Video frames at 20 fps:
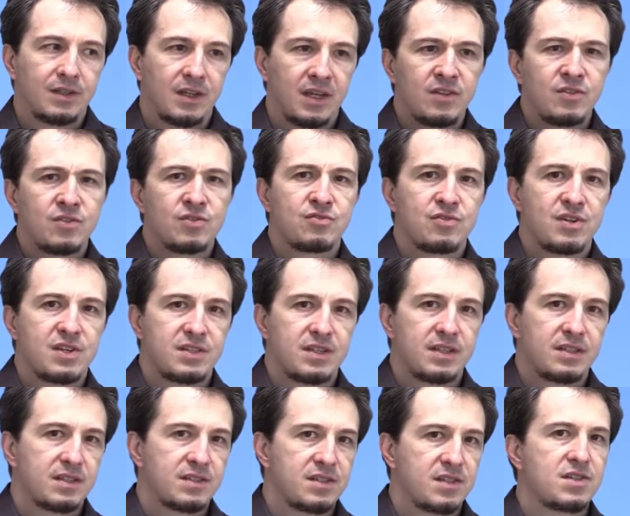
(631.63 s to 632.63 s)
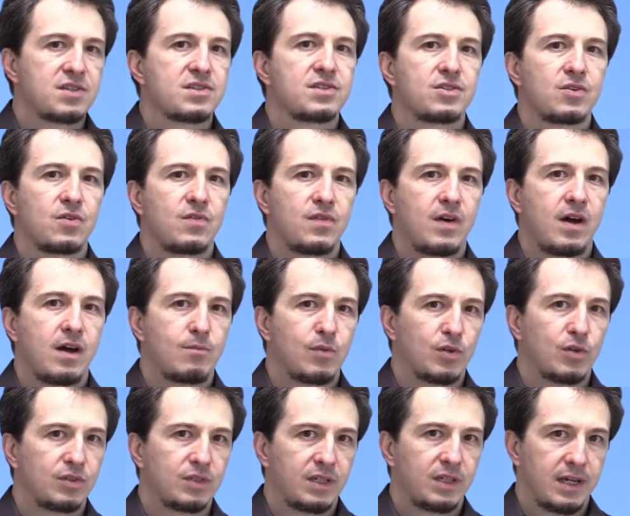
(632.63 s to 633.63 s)
the industries that existed so far
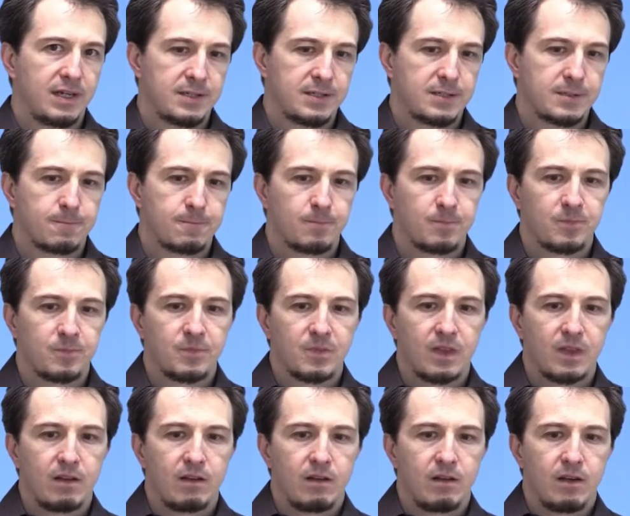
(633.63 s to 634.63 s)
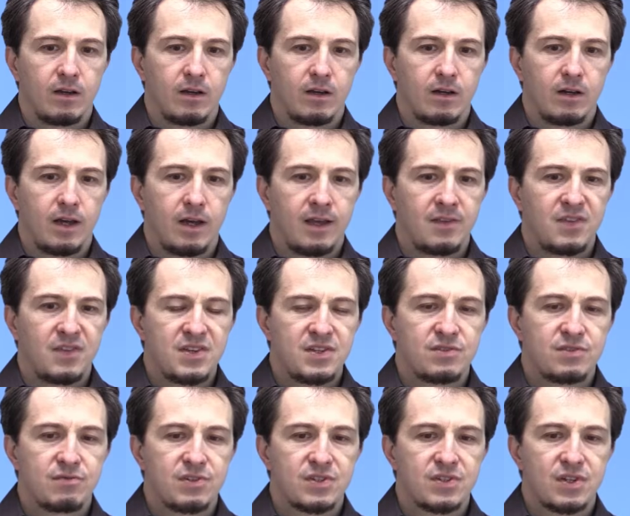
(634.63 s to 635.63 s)
modernize. And
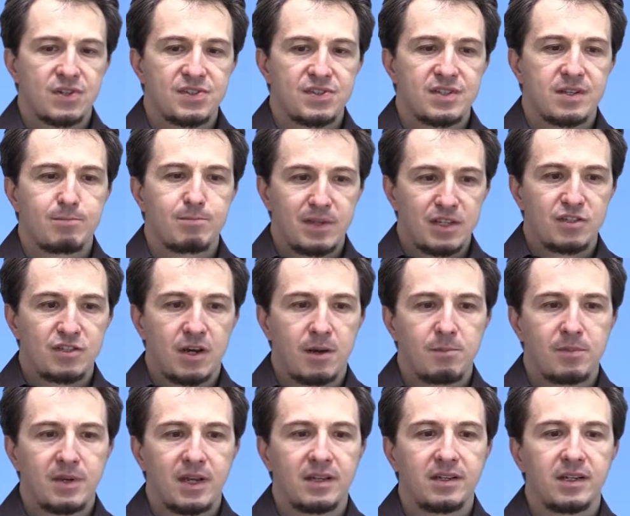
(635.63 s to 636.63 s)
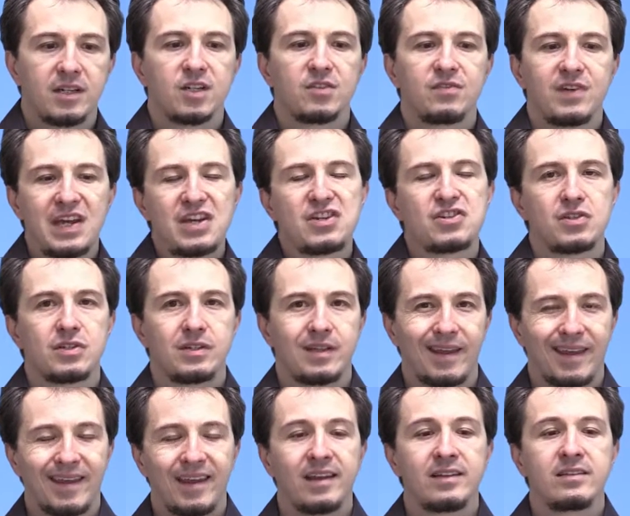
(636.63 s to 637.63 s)
this results in a big jump in
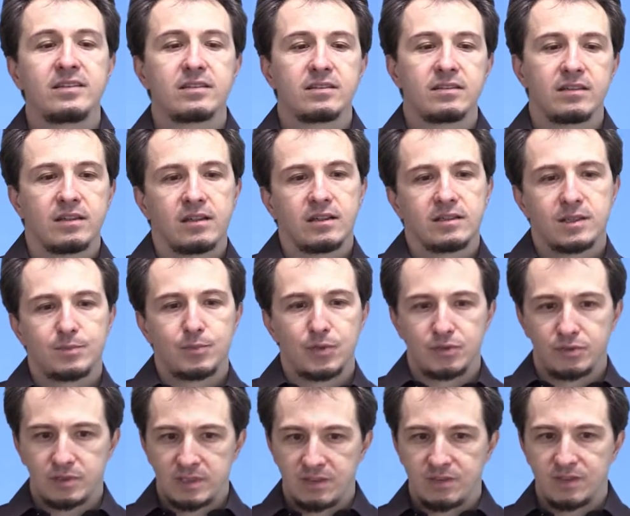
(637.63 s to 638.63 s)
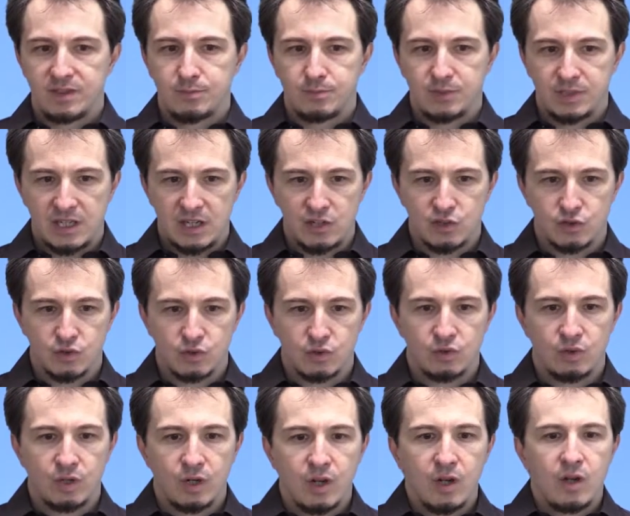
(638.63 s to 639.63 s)
innovation and the productivity
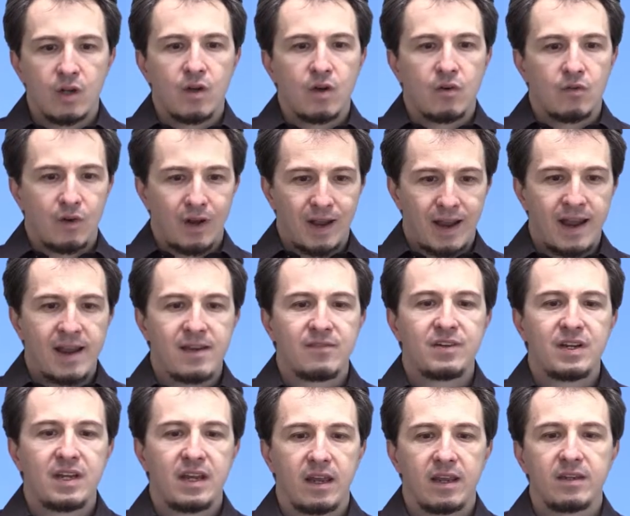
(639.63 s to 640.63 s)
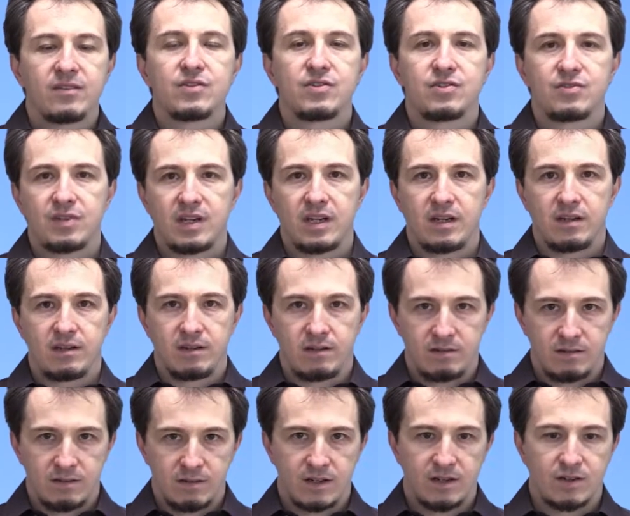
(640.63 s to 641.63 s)
potential for every industry
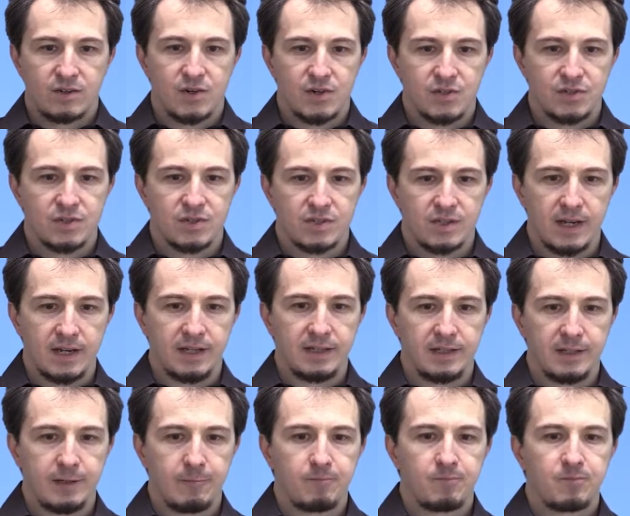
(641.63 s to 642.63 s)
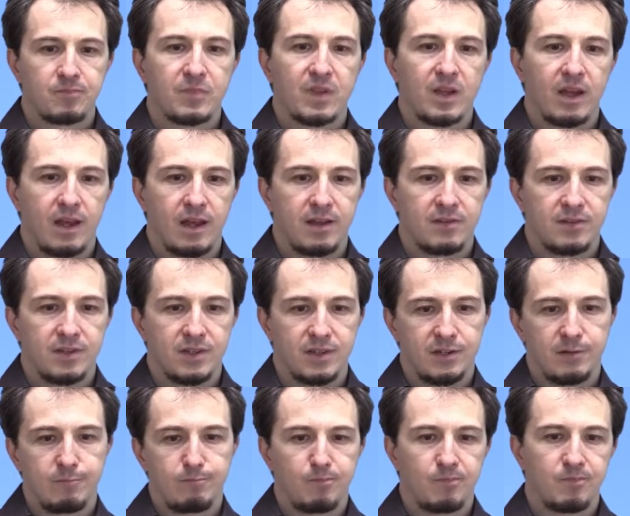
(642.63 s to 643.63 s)
across society and
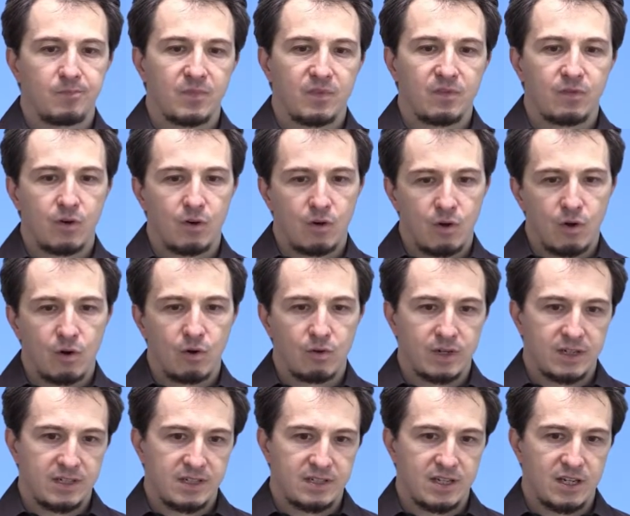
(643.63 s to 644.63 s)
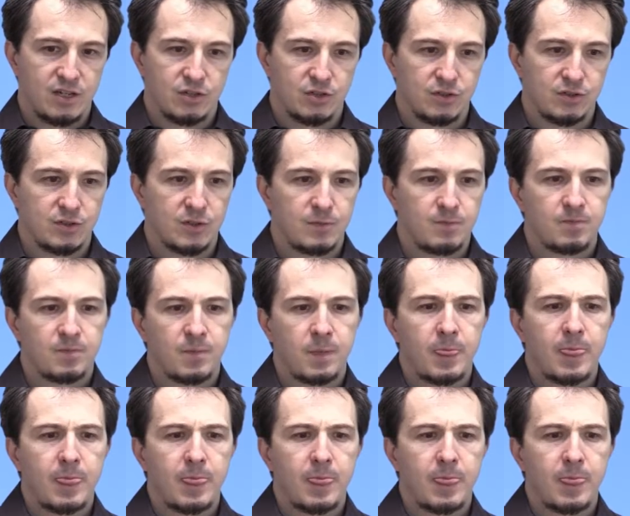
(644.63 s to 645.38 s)
for all organizations.